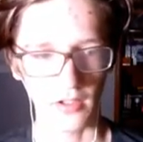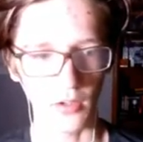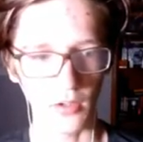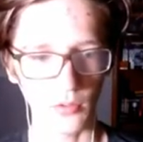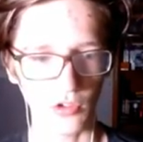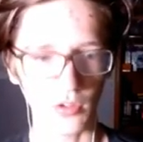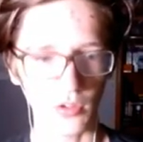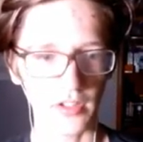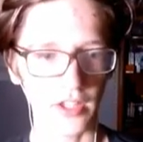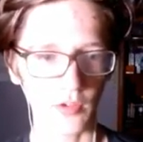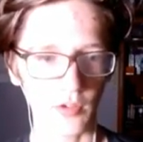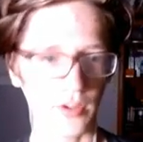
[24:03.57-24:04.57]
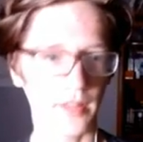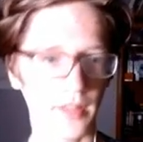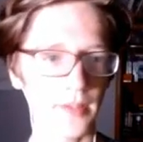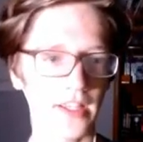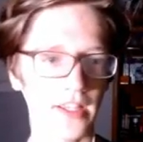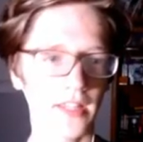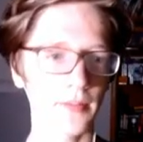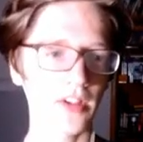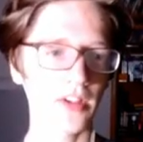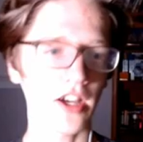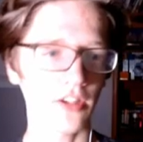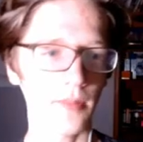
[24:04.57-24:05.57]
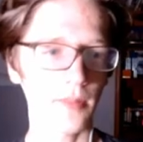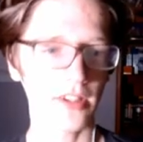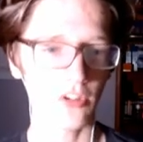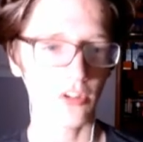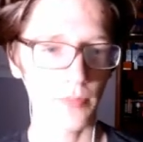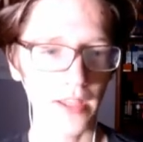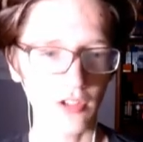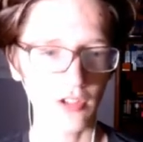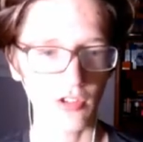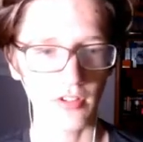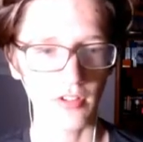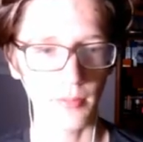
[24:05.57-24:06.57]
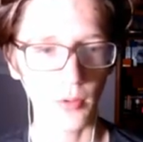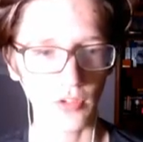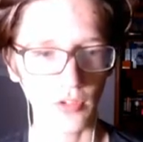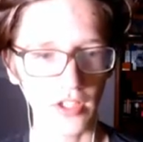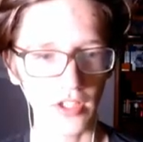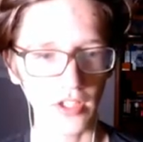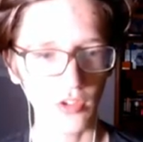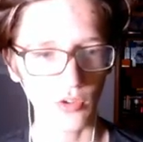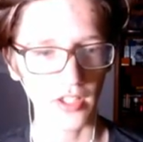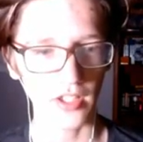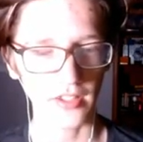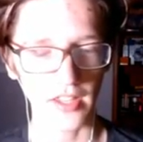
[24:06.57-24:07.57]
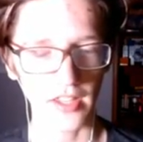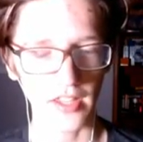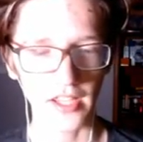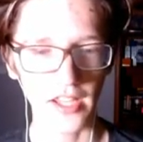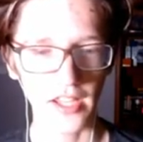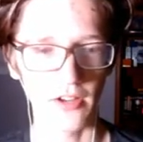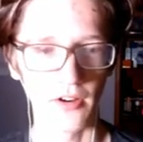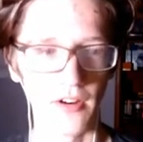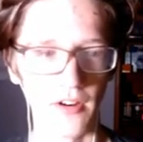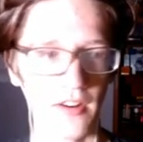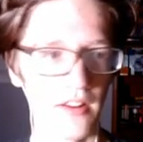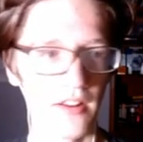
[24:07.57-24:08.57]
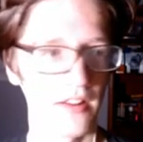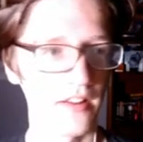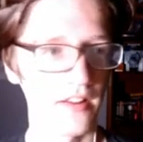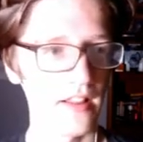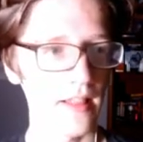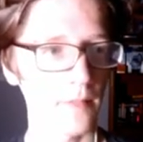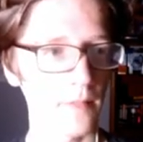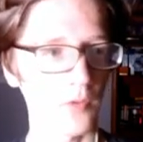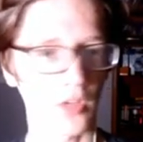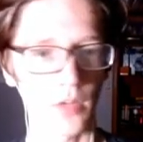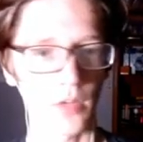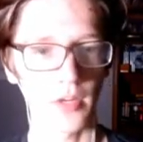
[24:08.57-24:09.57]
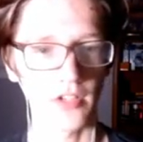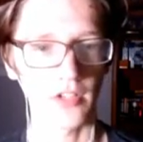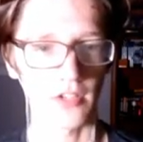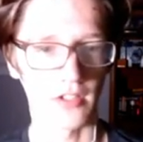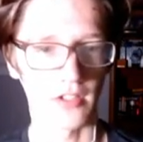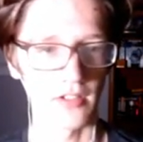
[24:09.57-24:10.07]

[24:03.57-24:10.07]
Oh, journal entry. Let me document this bench. The most interesting thing in here. Okay, what is it?